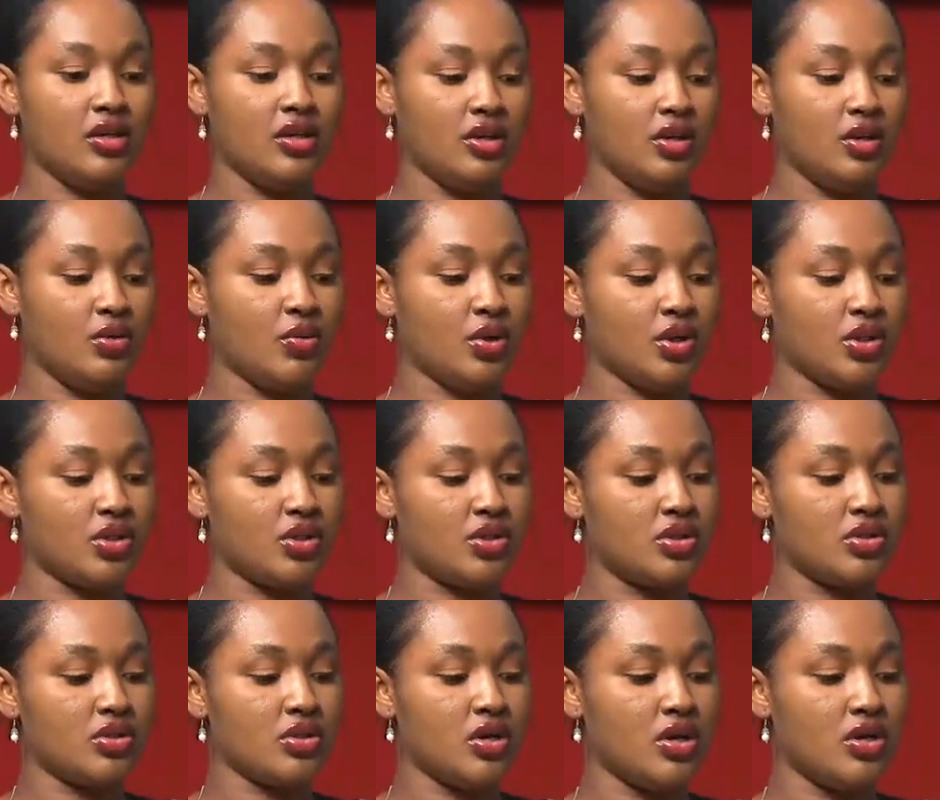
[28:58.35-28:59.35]
it
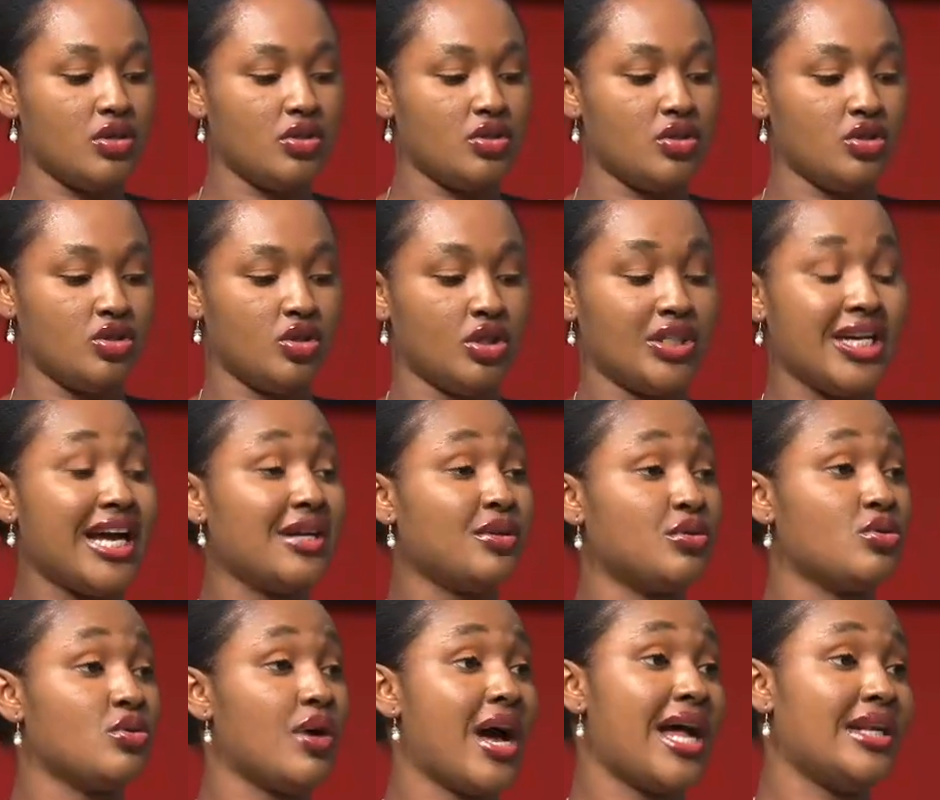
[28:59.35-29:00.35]
was. Your dad
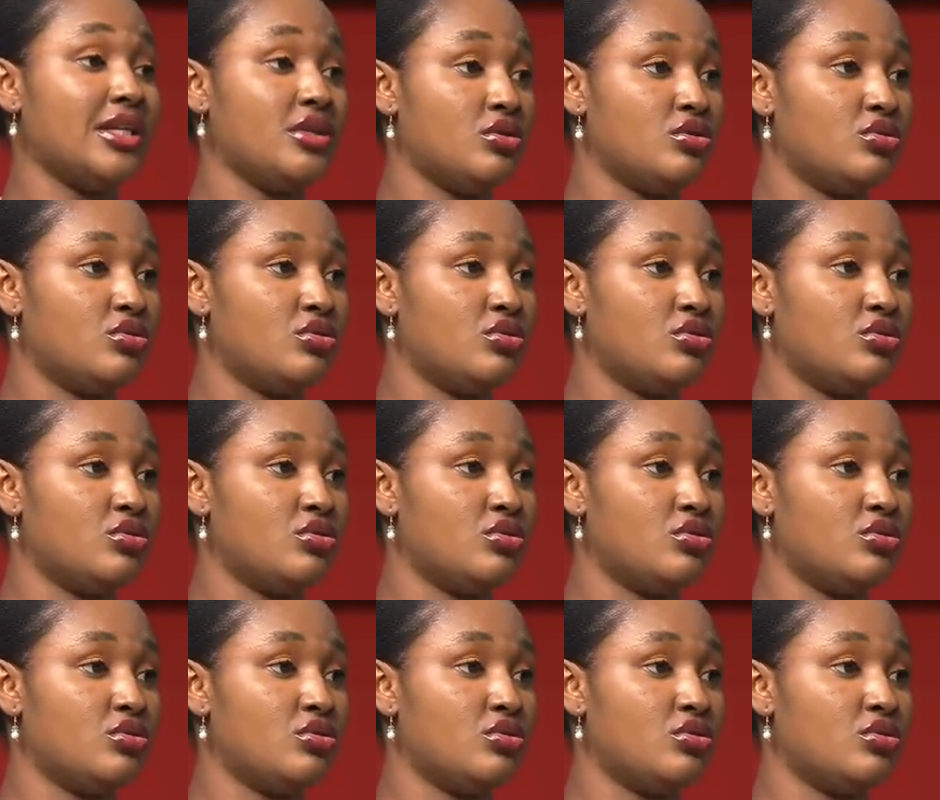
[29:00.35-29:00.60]
also had it